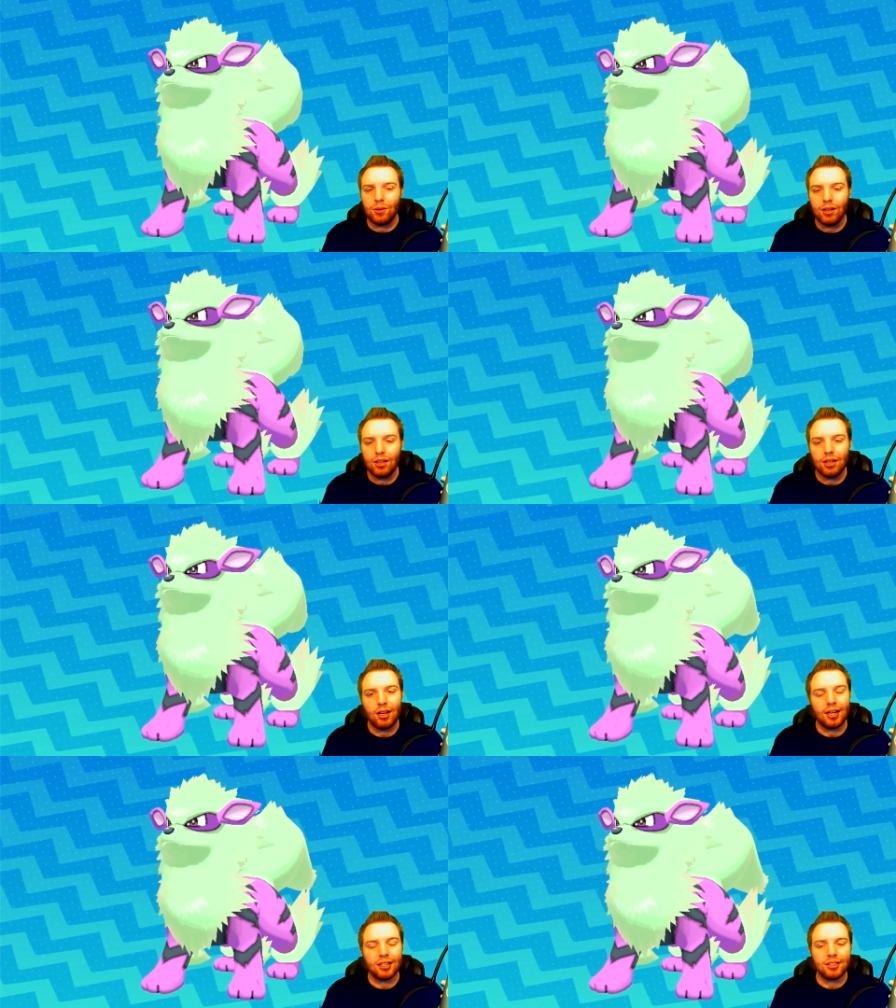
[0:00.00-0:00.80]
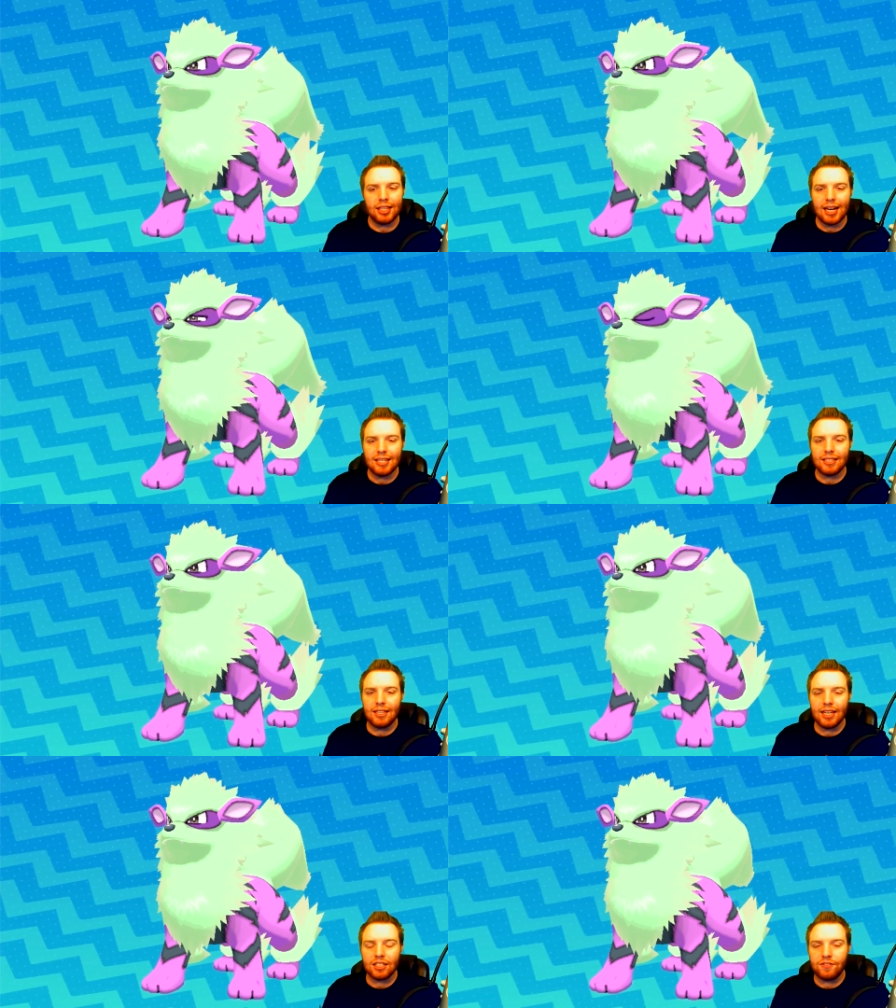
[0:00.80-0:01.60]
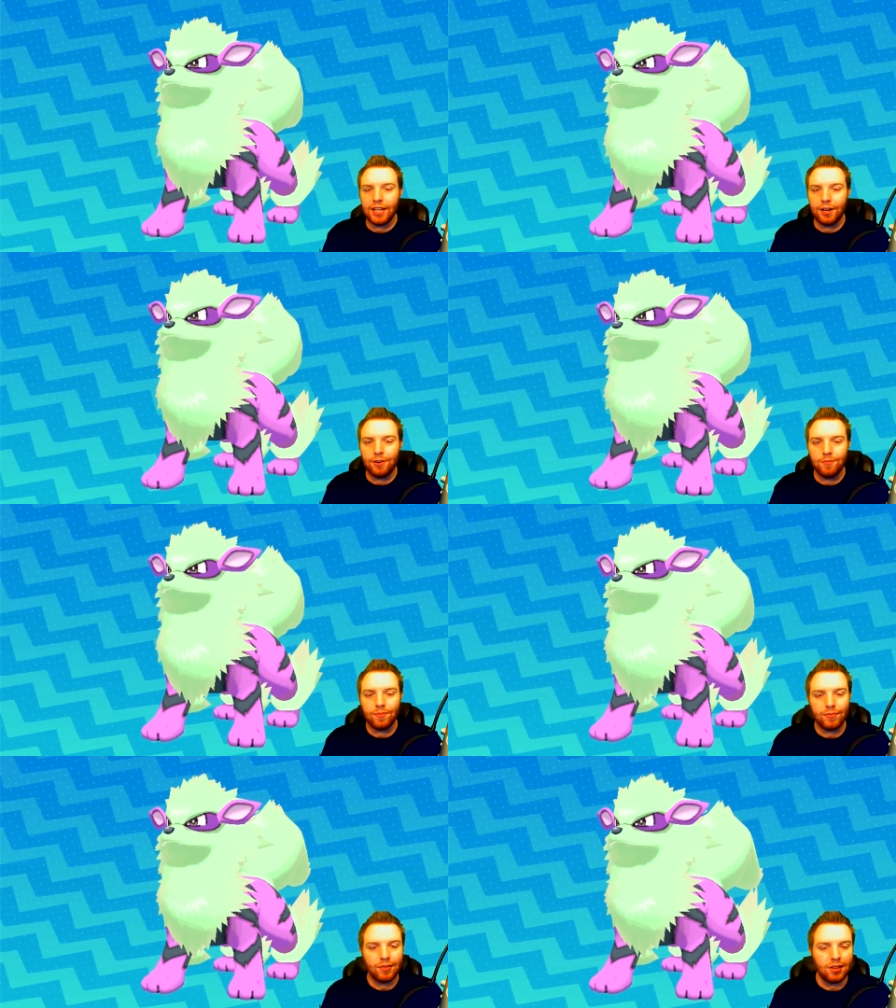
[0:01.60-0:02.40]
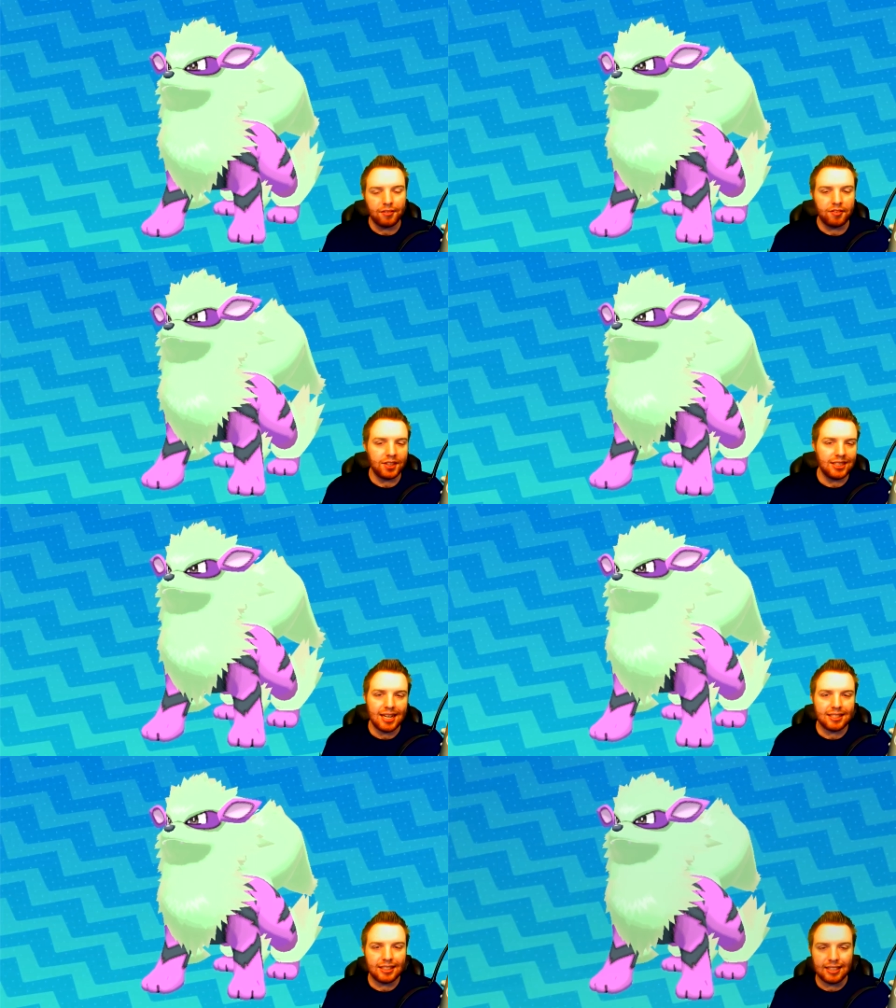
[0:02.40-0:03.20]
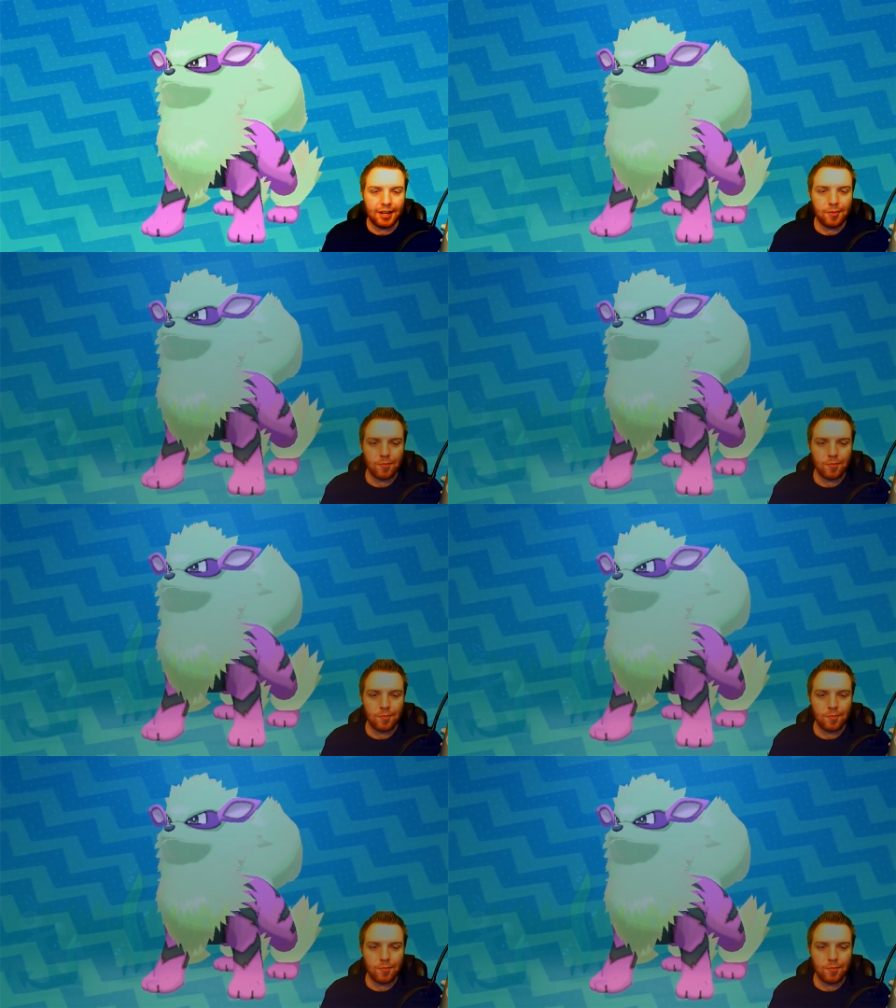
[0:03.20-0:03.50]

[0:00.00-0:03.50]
And I'll see you guys in the next video. Have a fantastic day.